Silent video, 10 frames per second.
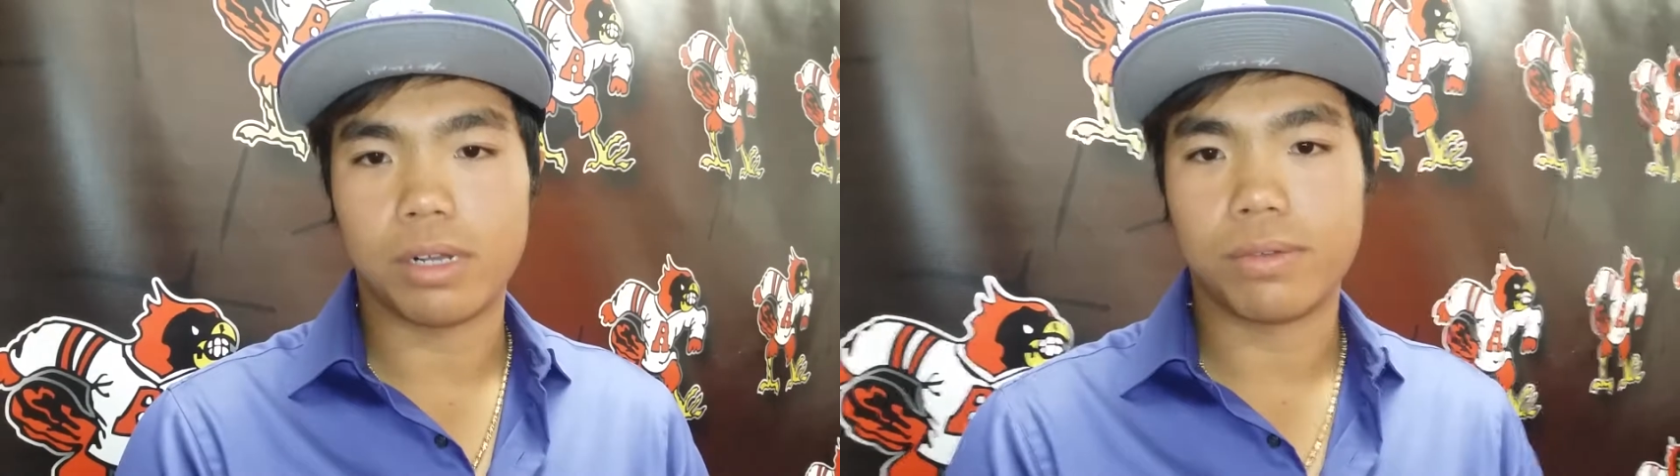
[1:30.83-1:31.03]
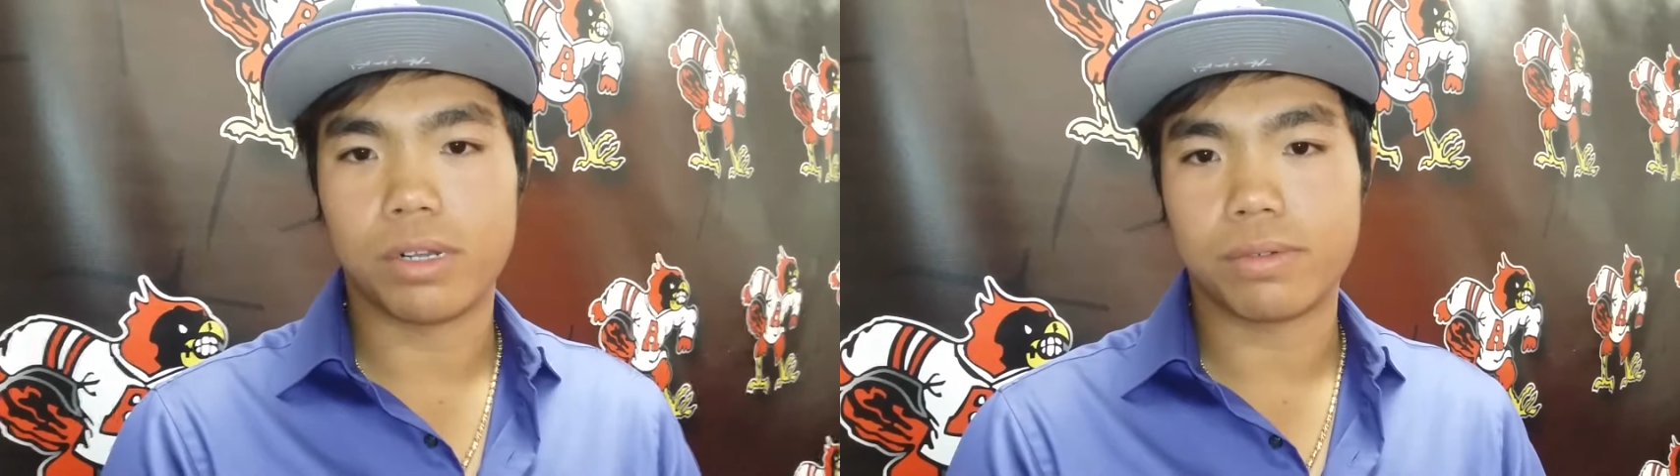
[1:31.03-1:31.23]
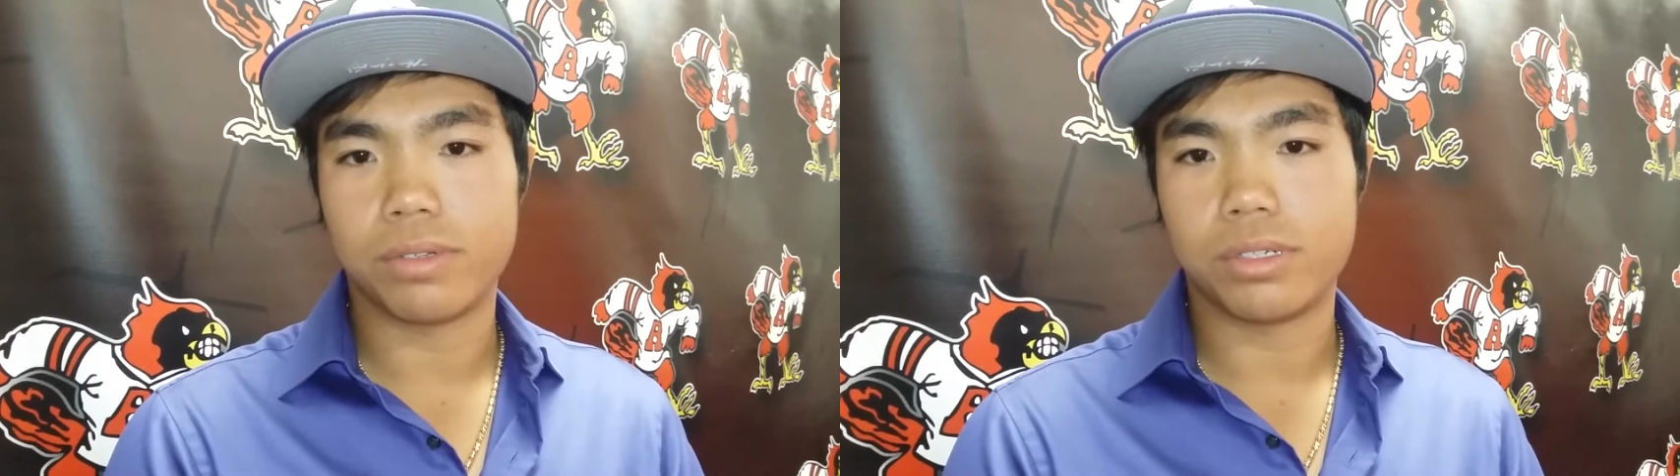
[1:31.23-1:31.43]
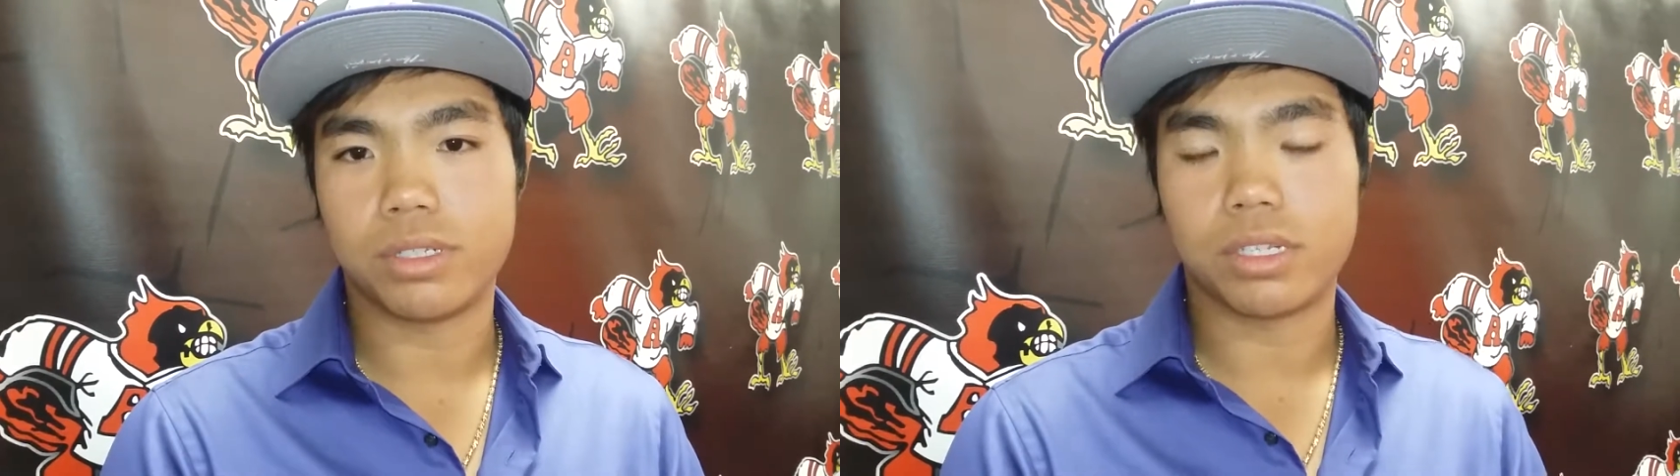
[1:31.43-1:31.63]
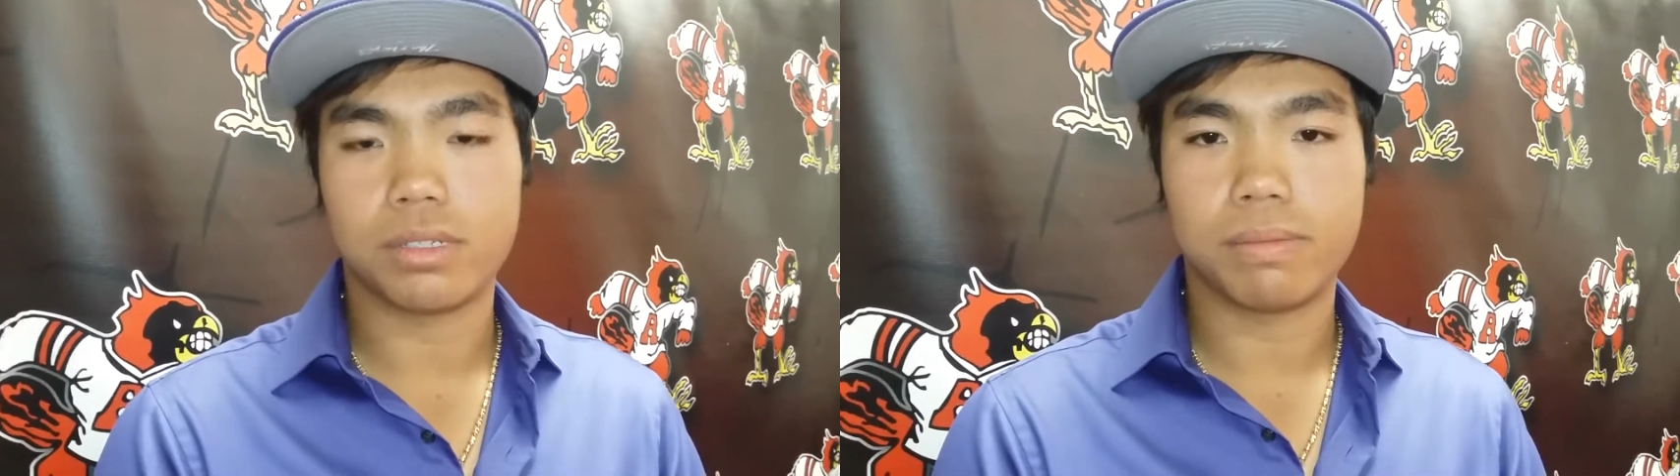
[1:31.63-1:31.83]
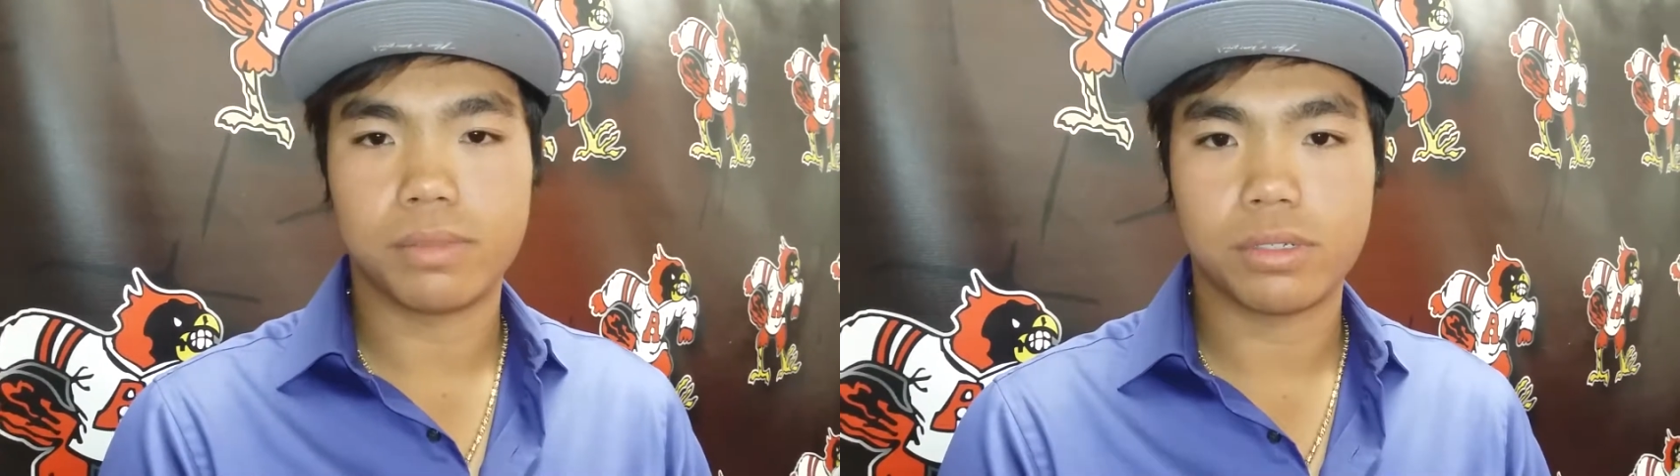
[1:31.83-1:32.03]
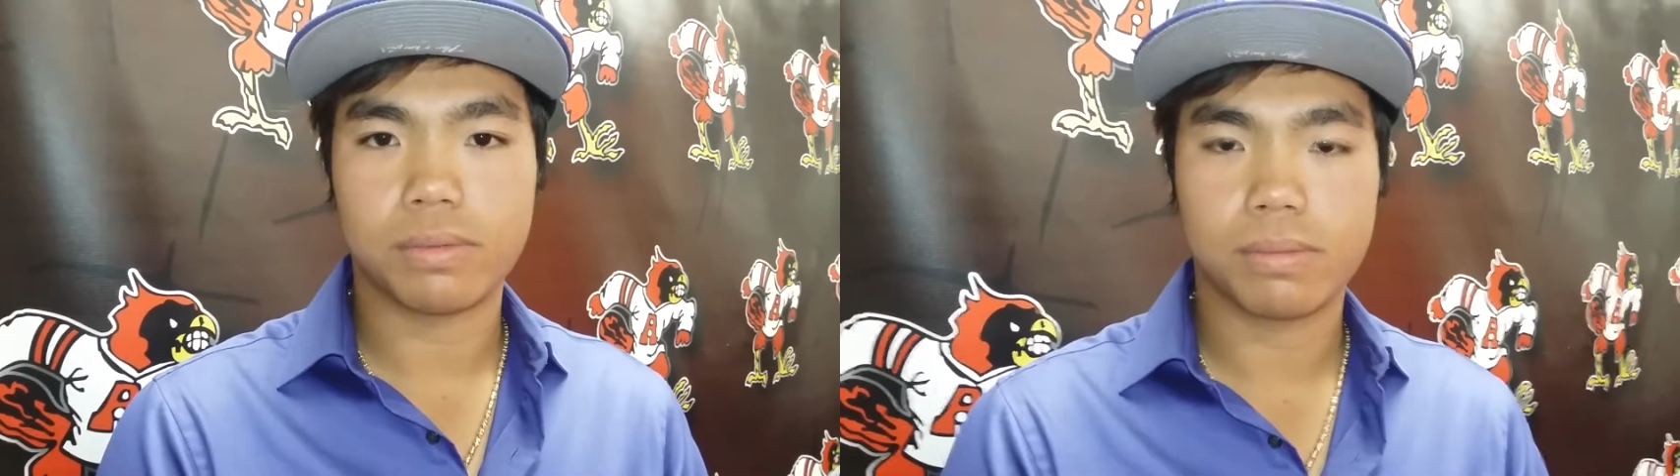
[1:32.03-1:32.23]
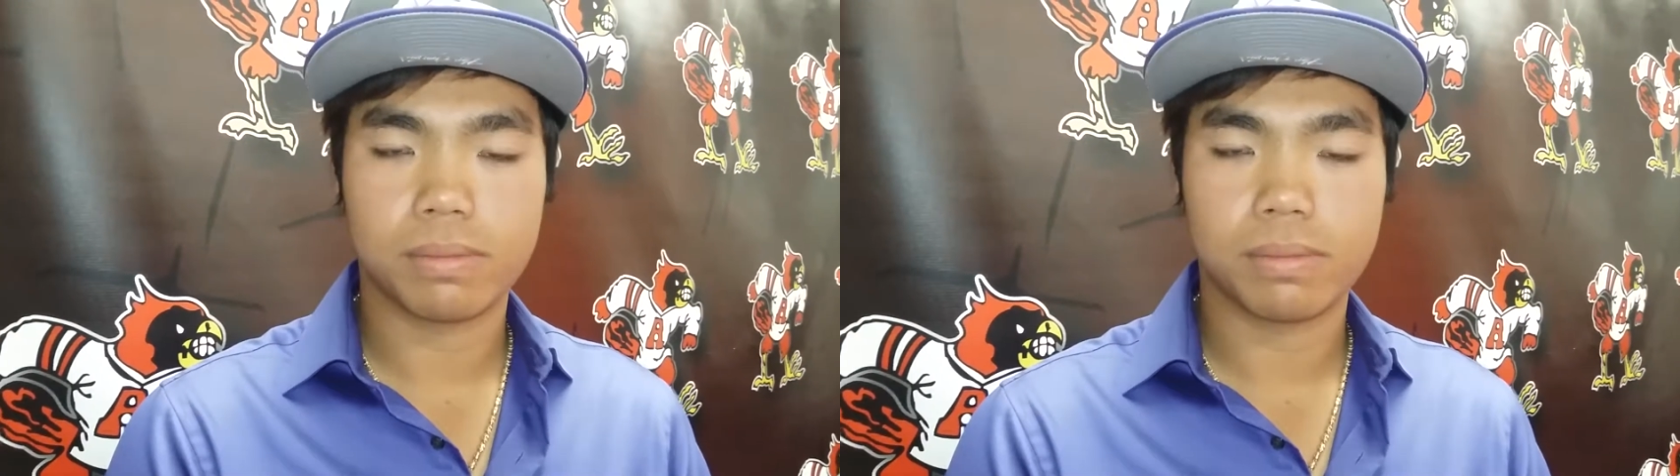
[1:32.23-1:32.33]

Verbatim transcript: I would like to really thank them. So. And